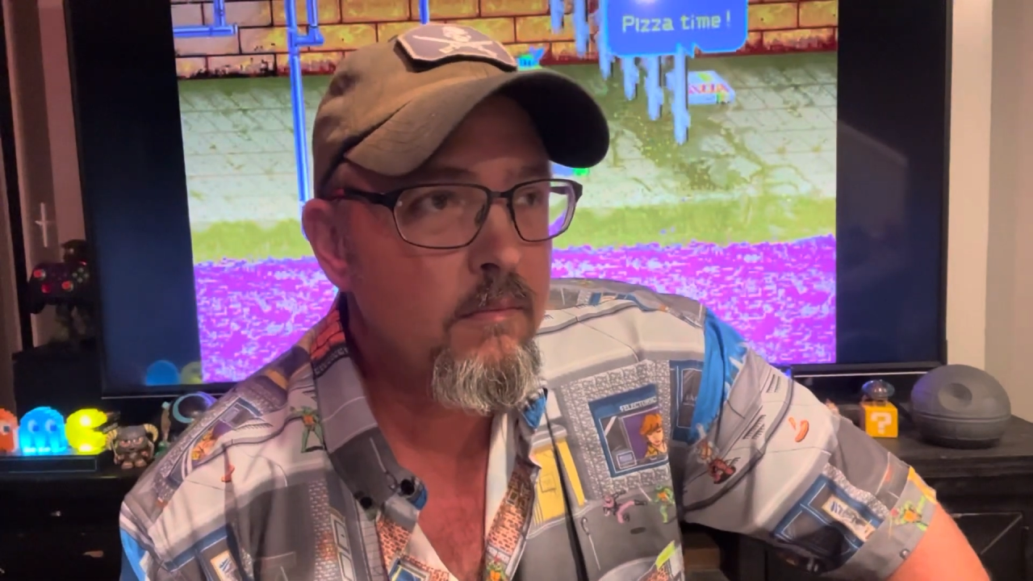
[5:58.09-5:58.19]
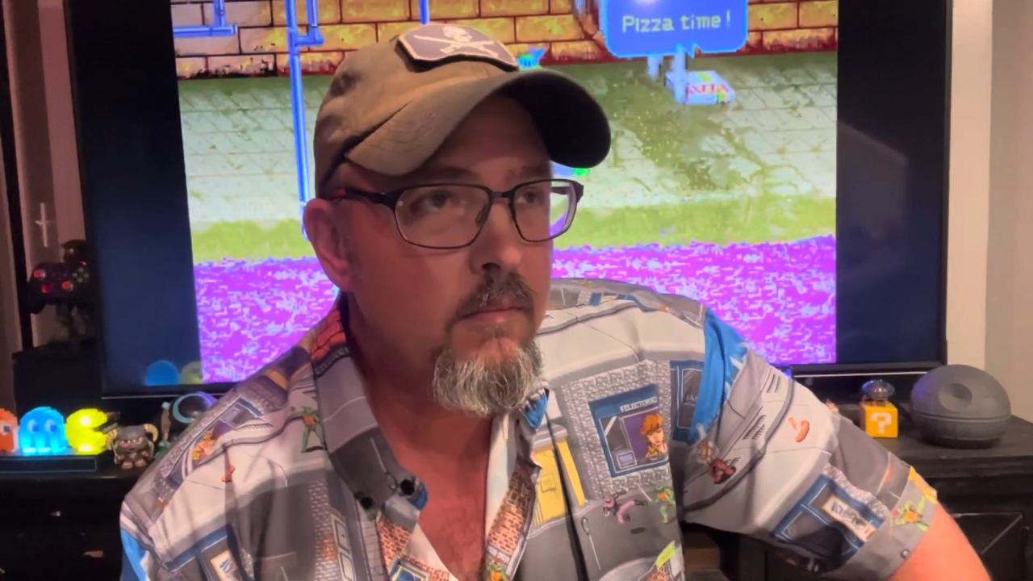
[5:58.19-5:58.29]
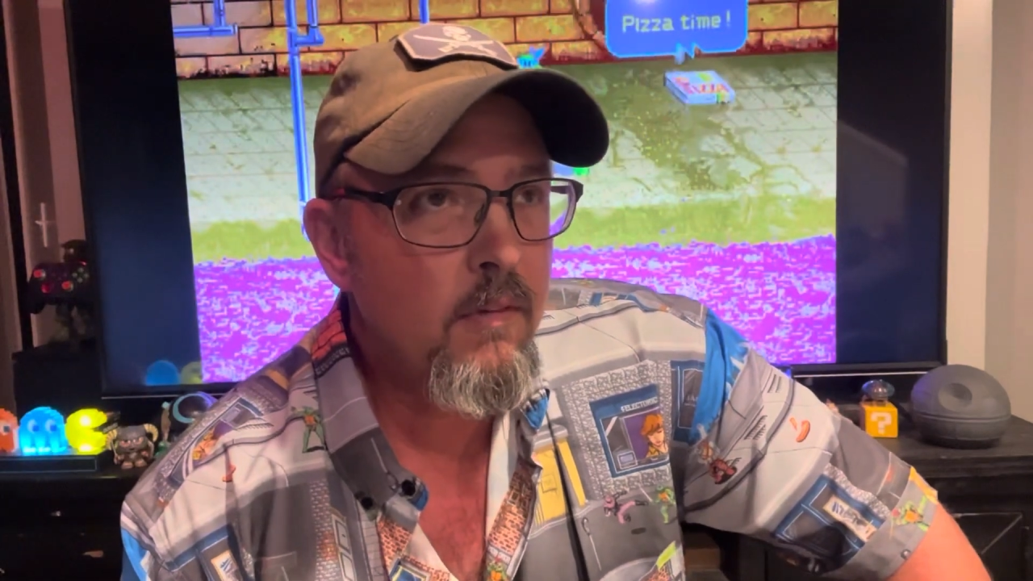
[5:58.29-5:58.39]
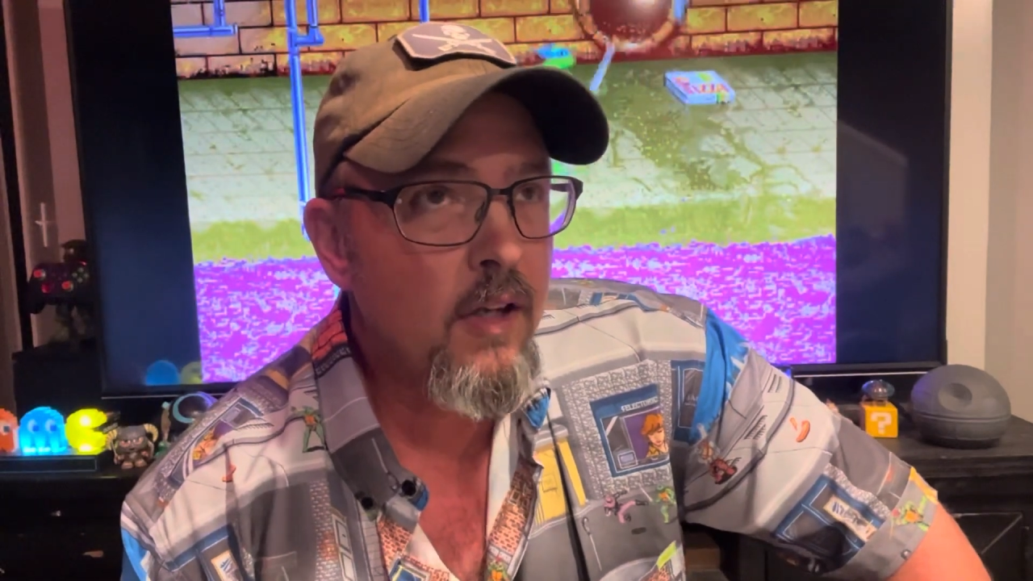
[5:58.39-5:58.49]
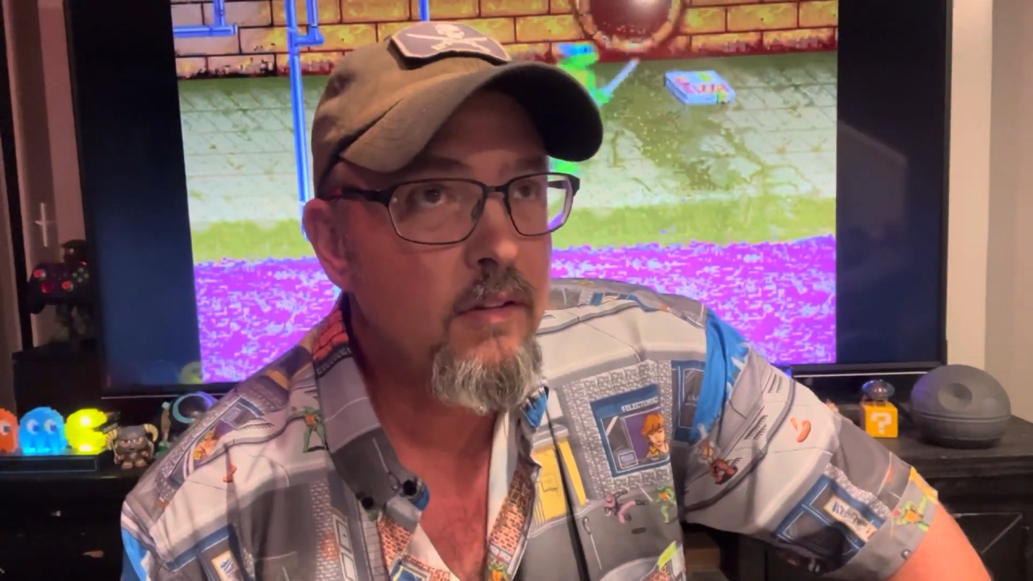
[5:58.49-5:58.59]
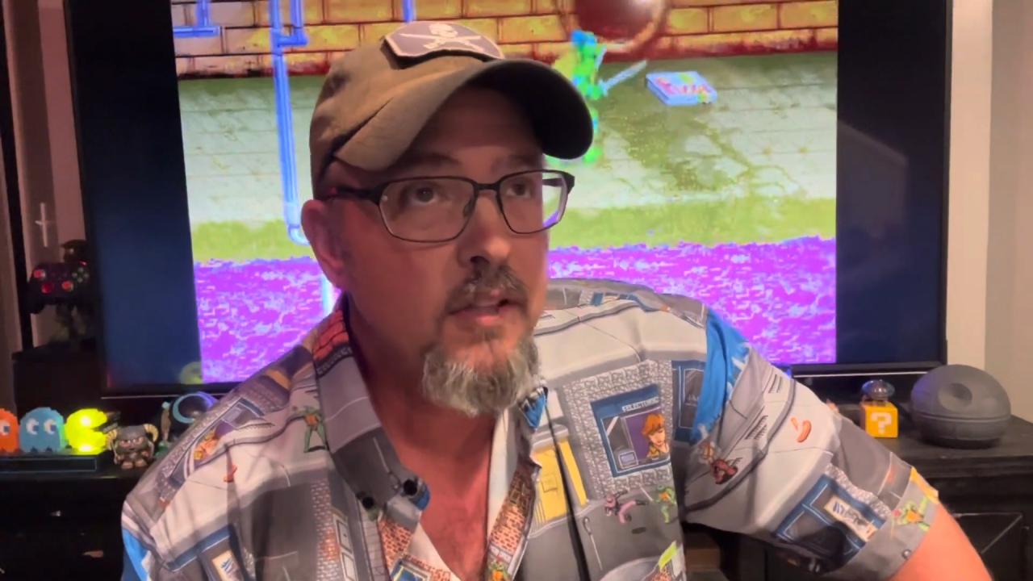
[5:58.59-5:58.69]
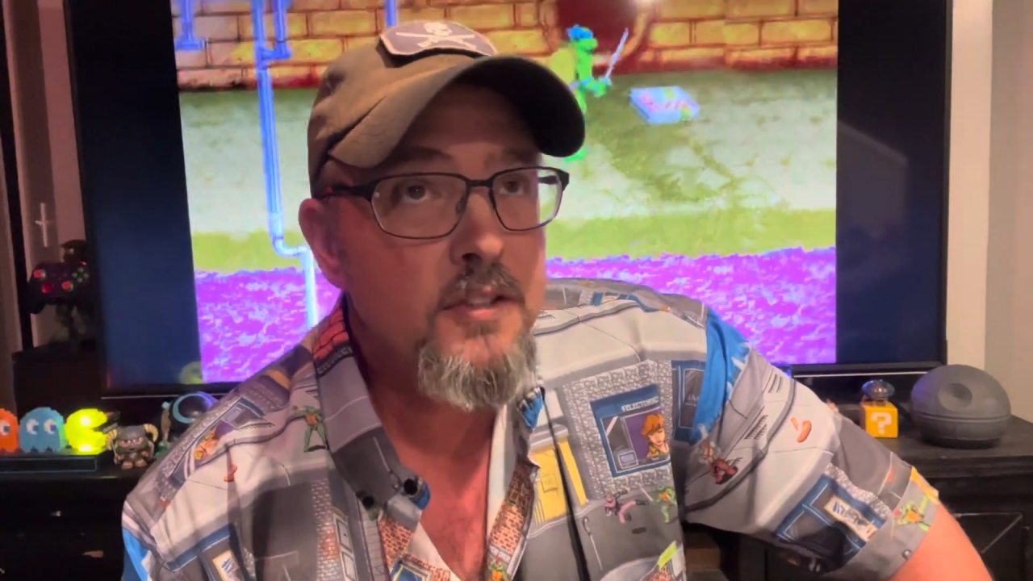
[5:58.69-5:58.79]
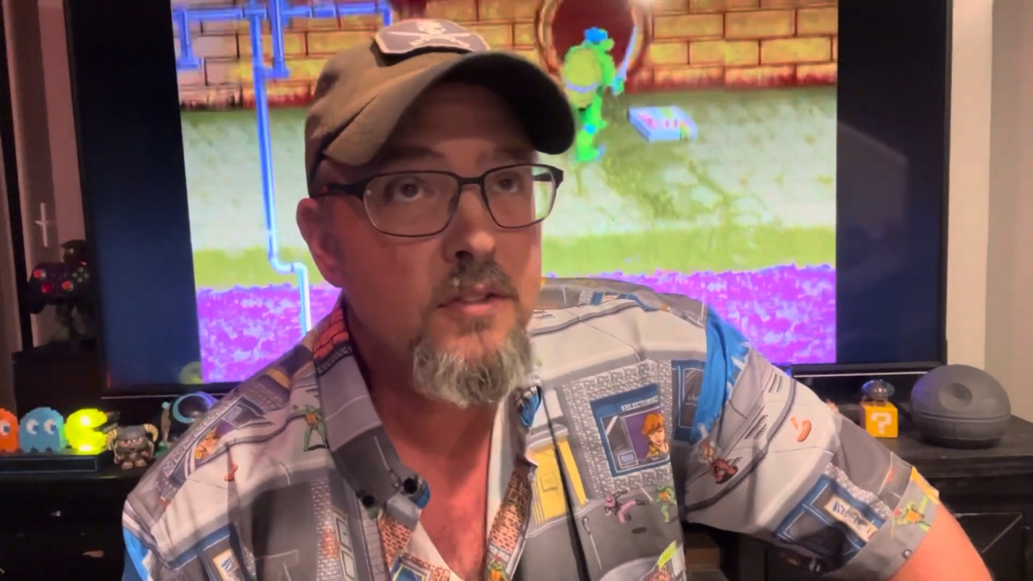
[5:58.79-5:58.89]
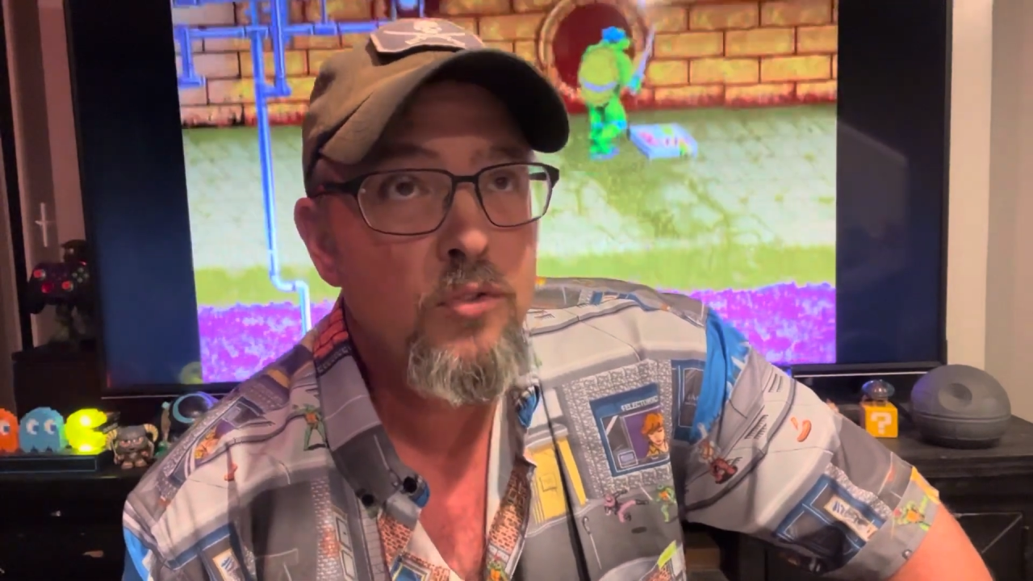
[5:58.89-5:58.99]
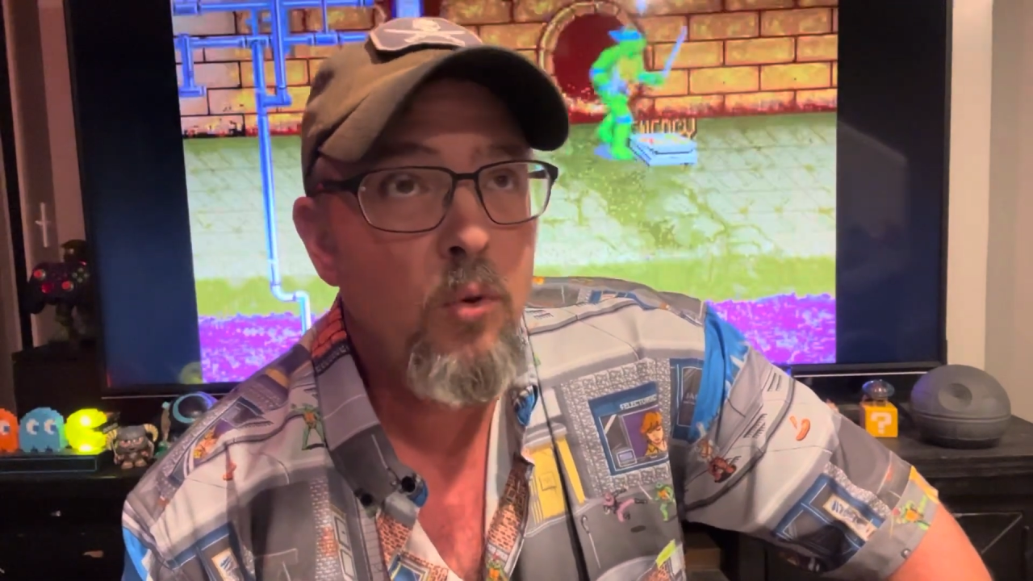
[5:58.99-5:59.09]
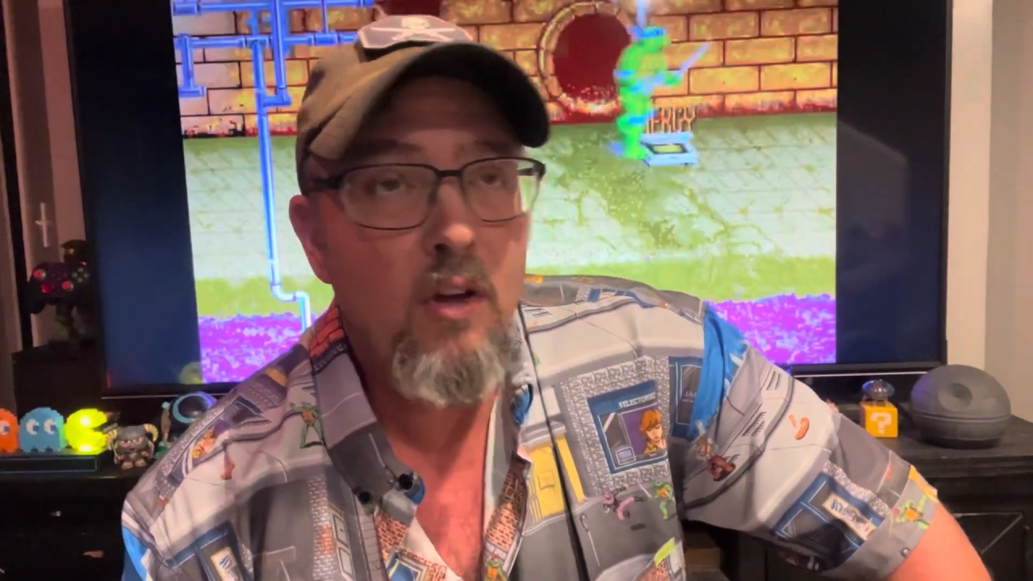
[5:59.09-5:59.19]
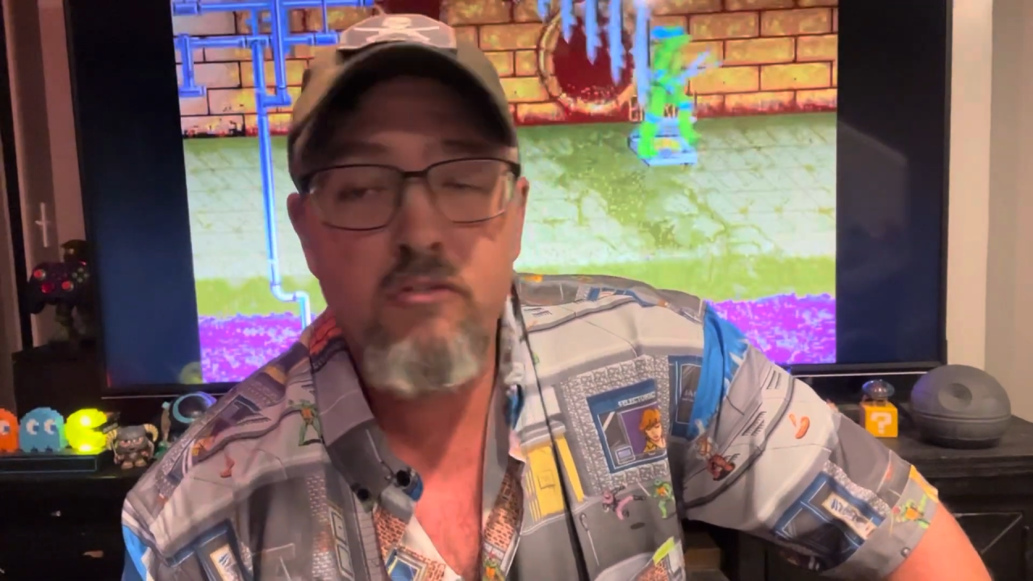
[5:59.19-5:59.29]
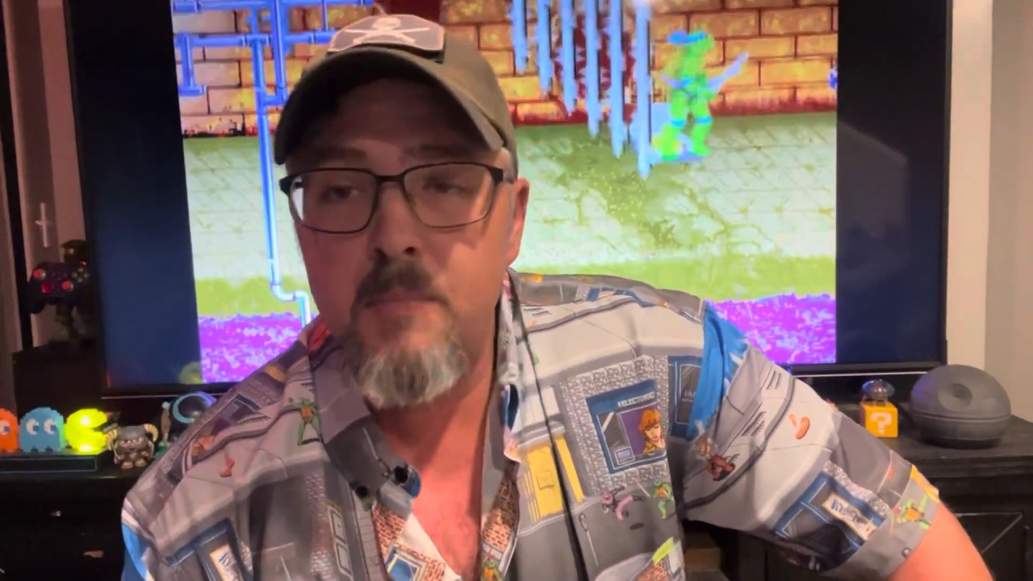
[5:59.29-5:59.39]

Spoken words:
like less than 12